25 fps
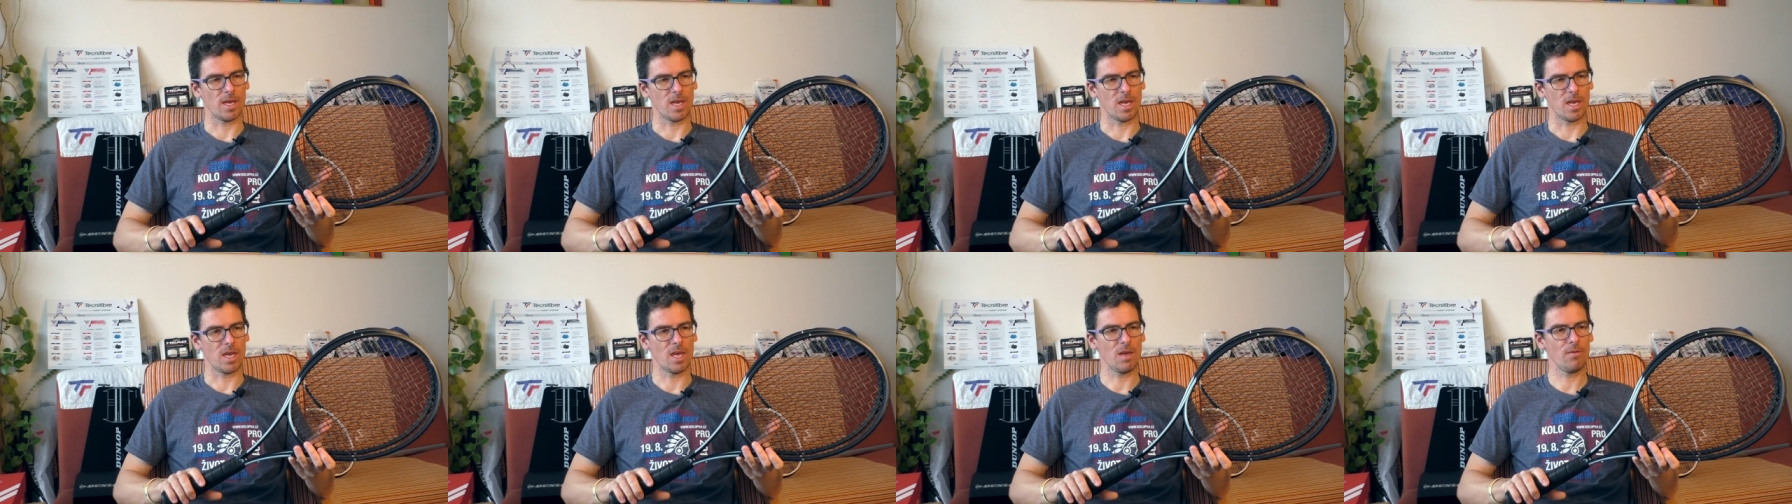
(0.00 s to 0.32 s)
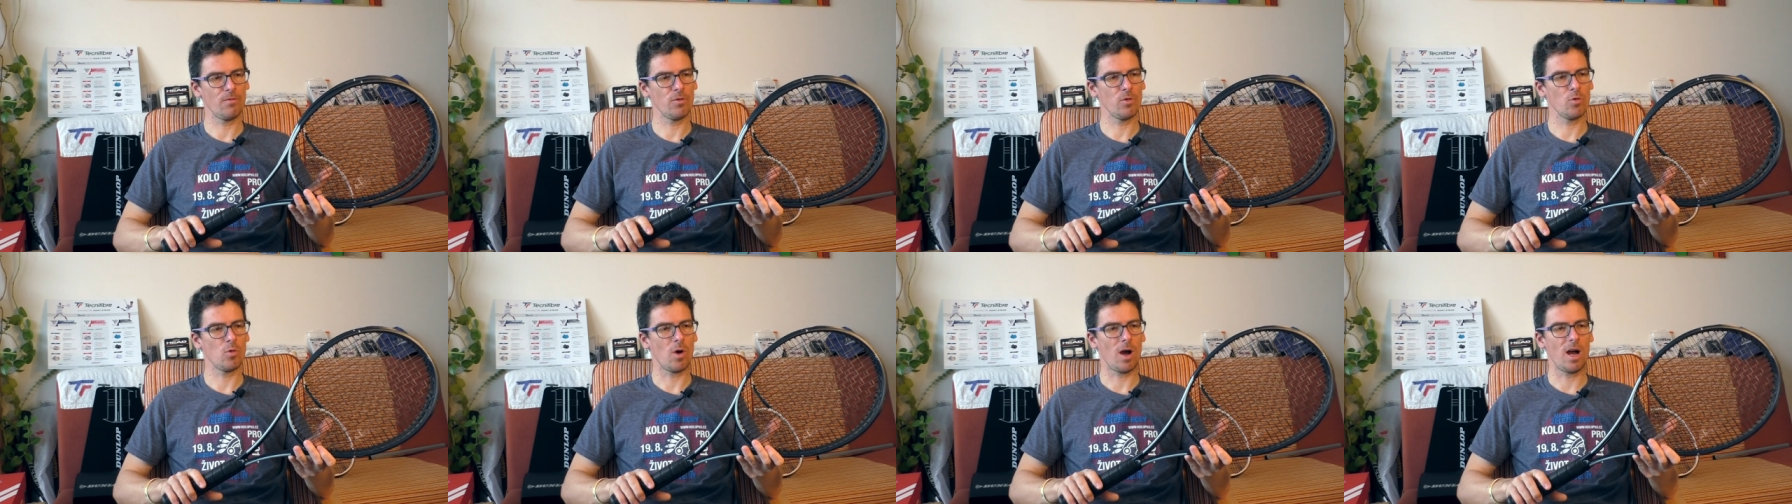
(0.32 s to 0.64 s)

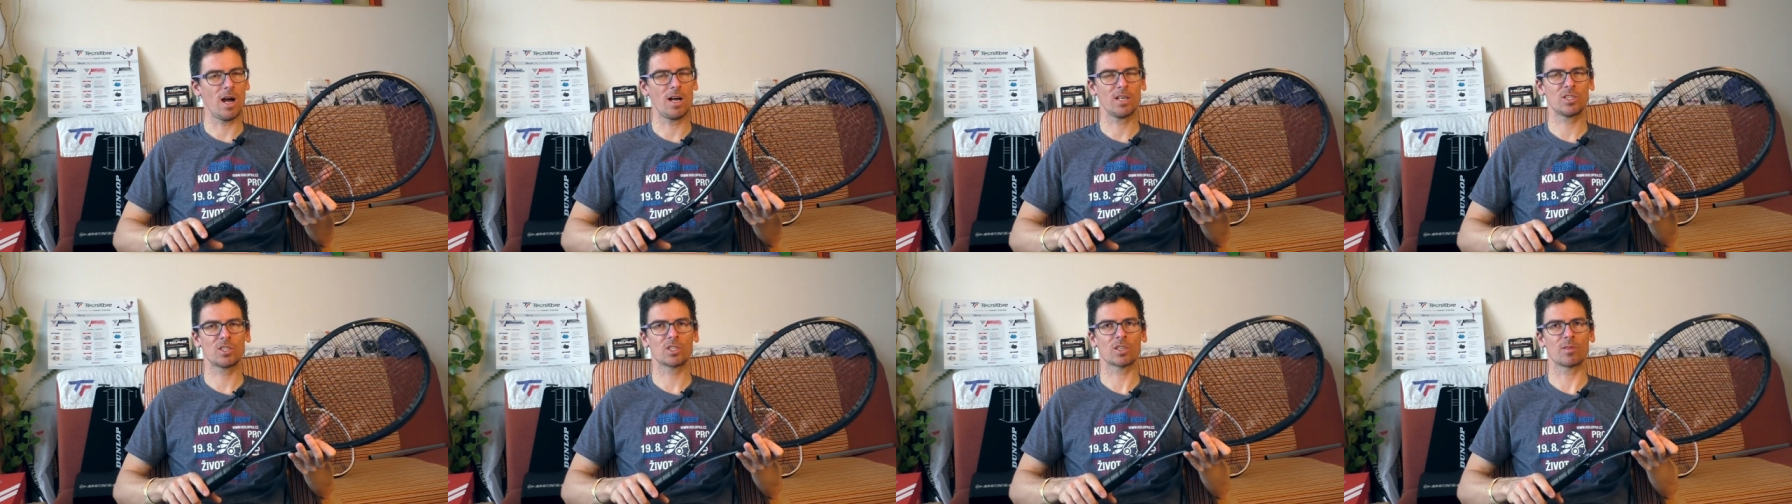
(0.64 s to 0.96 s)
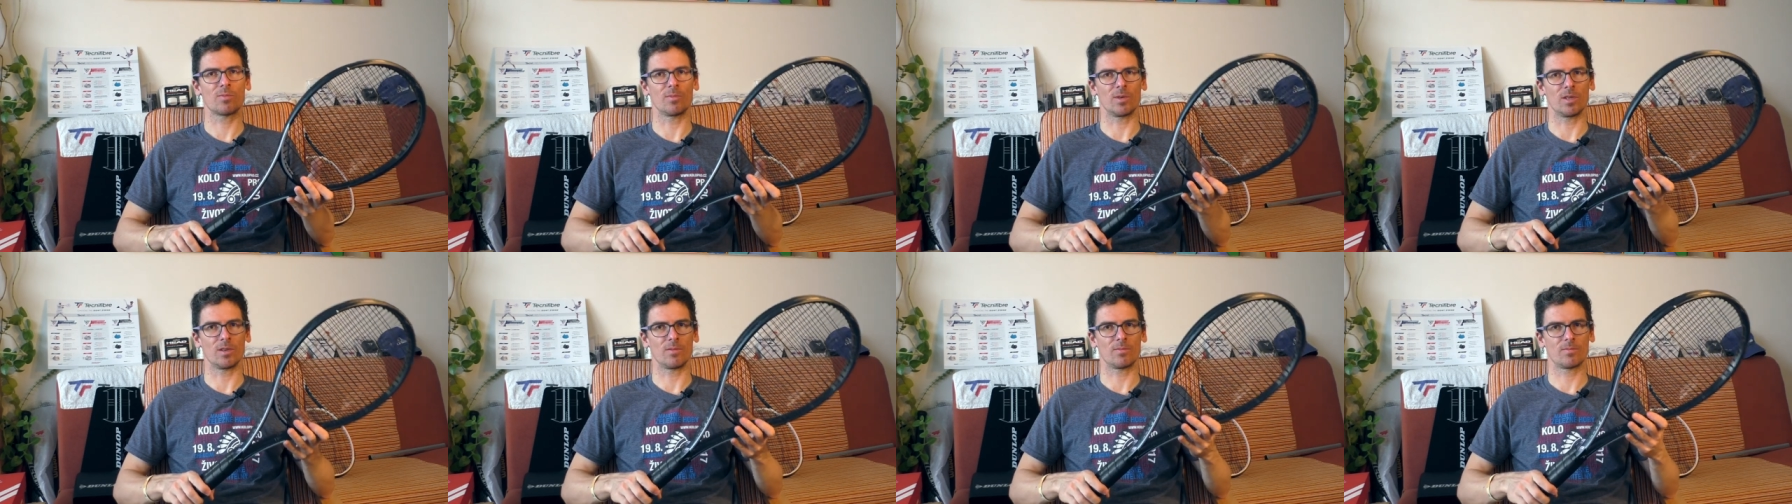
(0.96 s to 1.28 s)
if you ask
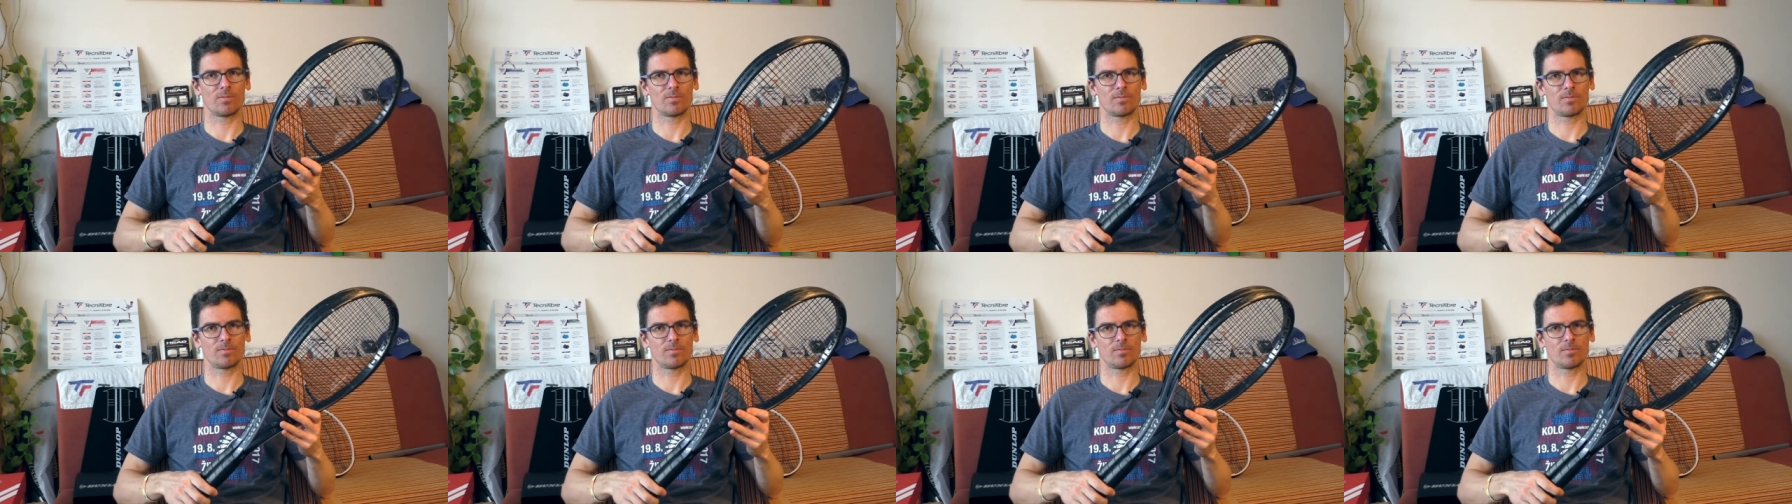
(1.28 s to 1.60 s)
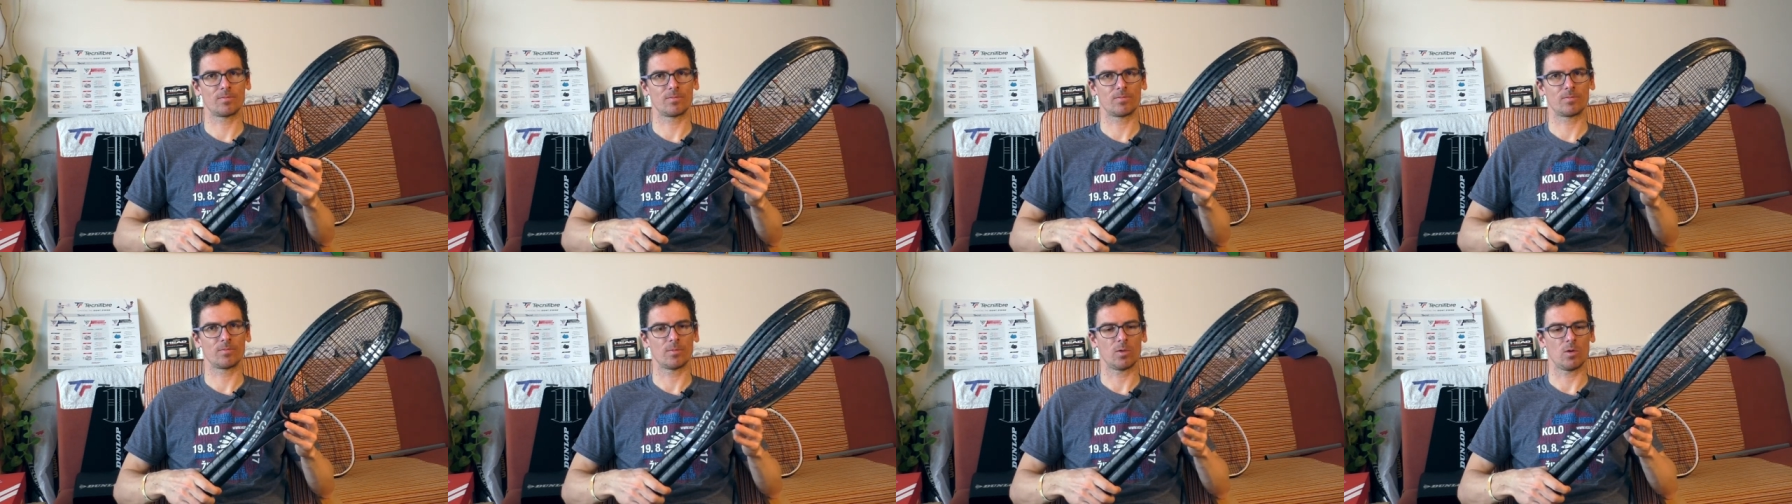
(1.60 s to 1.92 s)
me
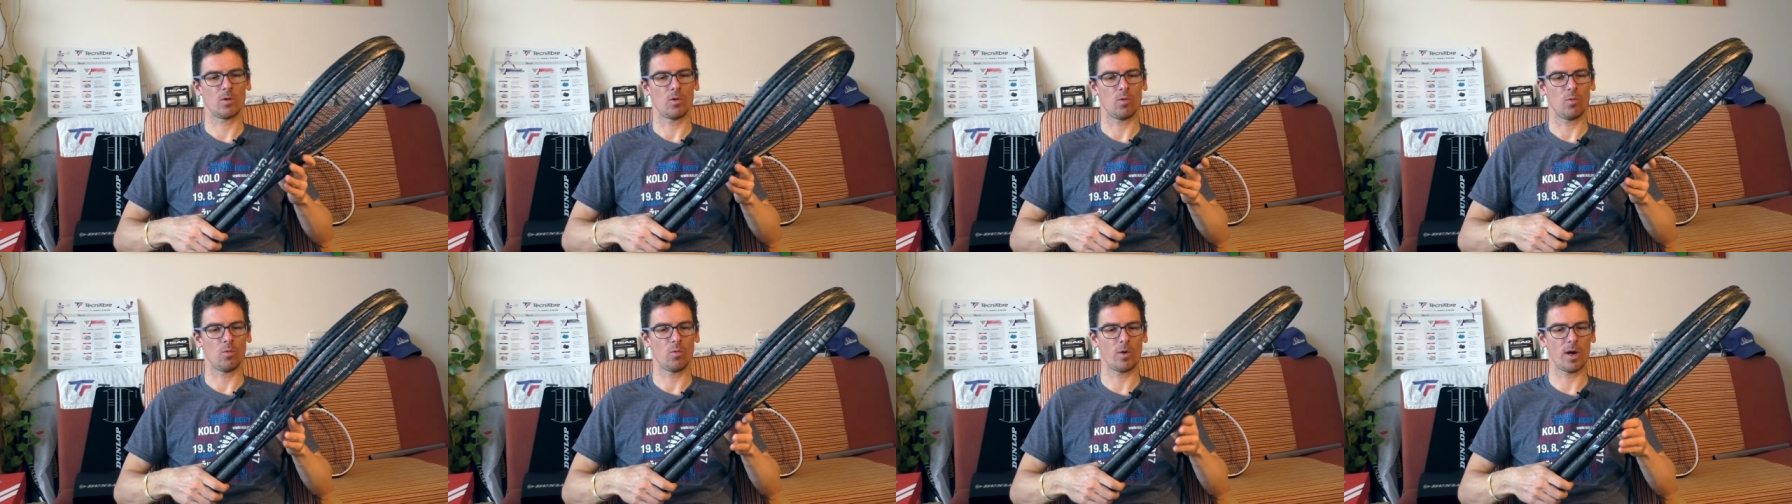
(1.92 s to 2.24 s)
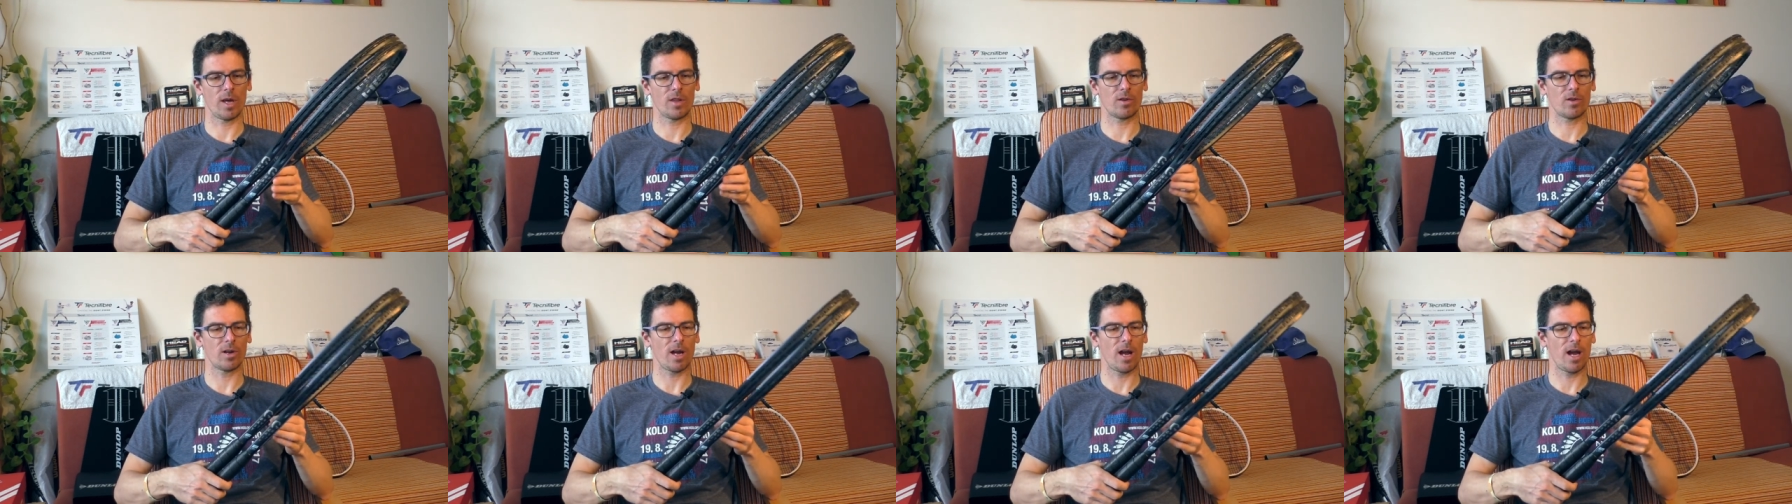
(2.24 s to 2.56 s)

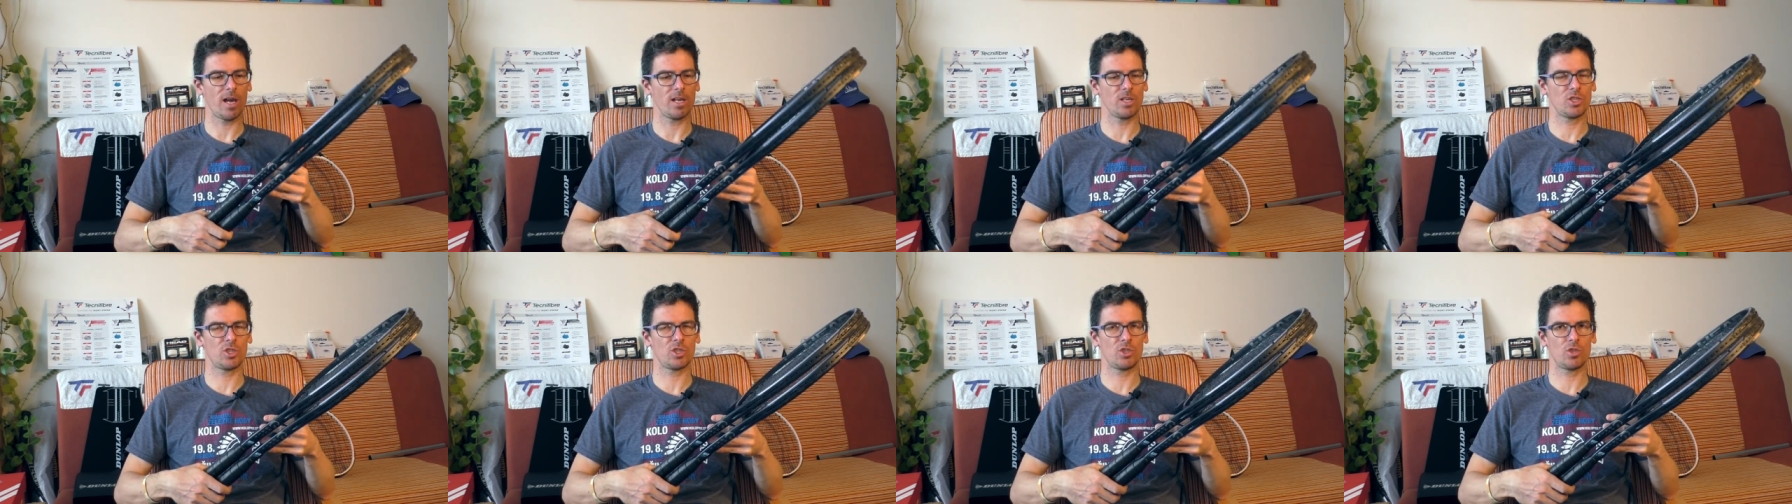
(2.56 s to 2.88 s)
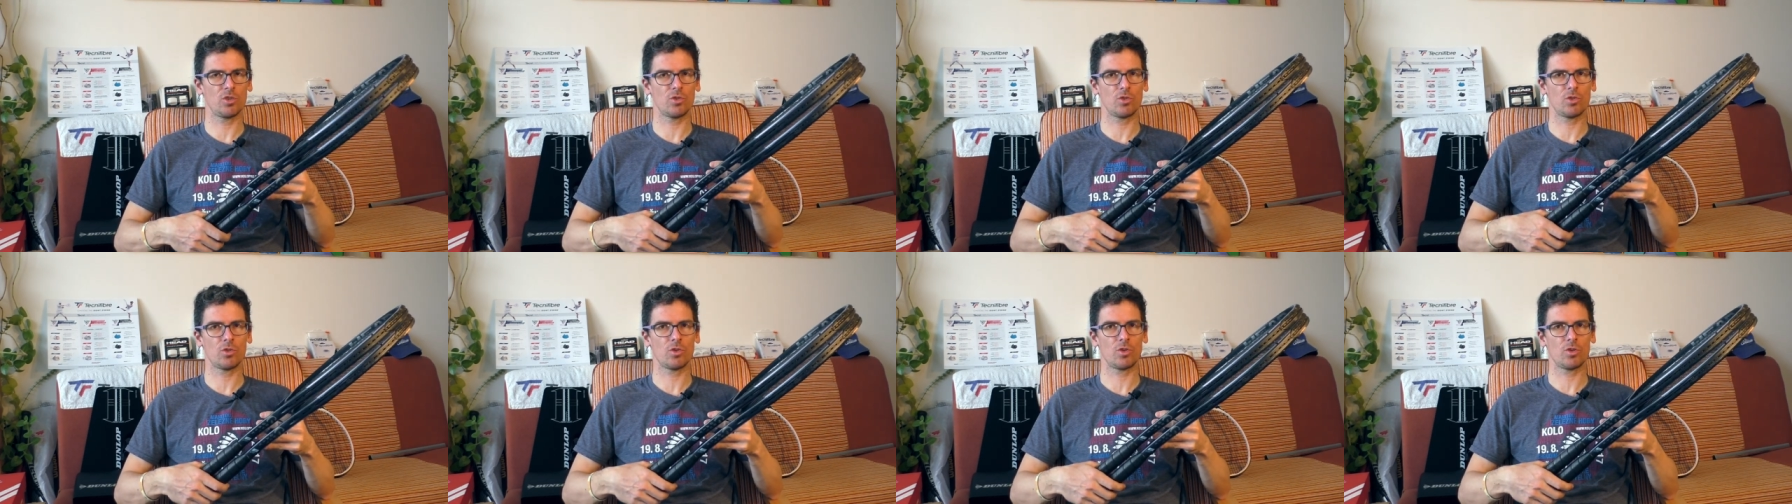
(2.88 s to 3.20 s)
whether i
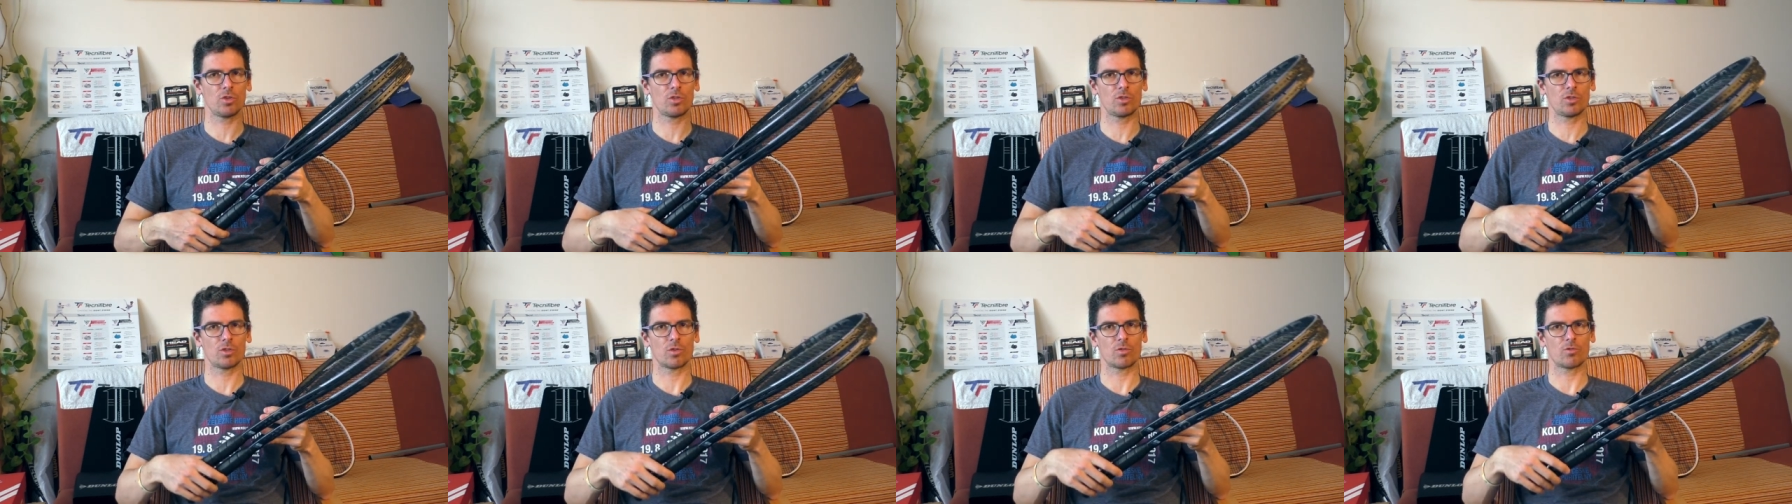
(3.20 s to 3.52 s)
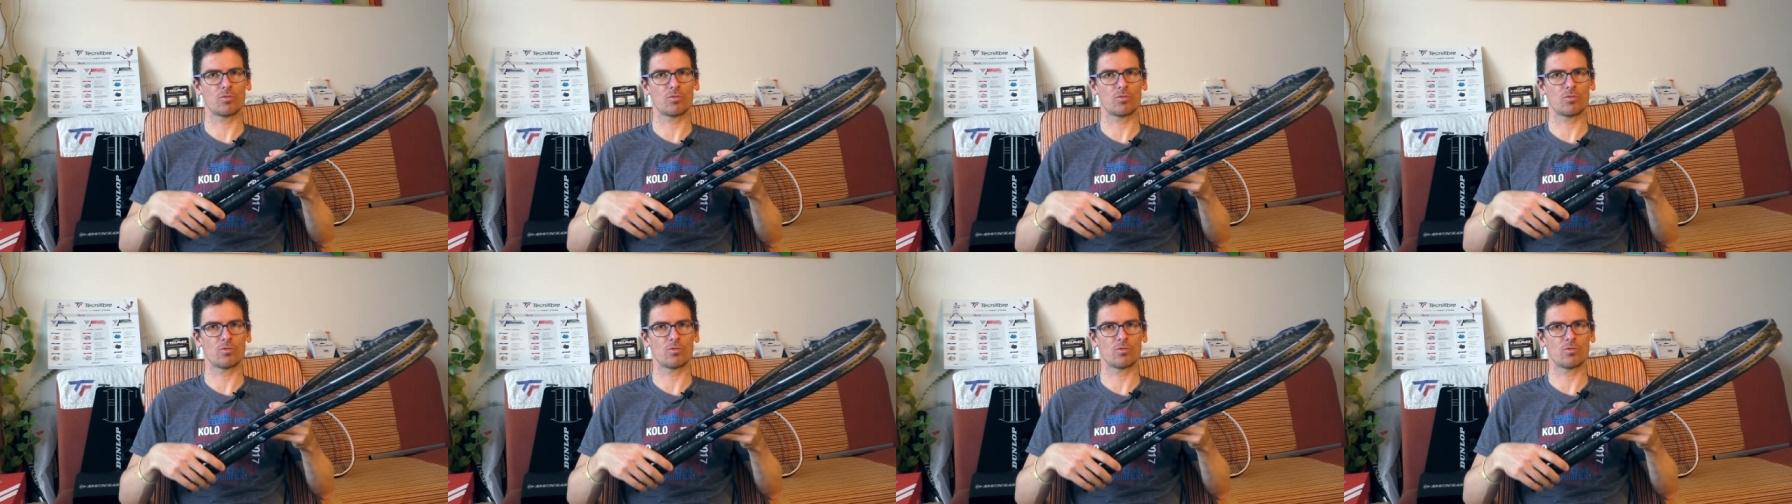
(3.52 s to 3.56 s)
should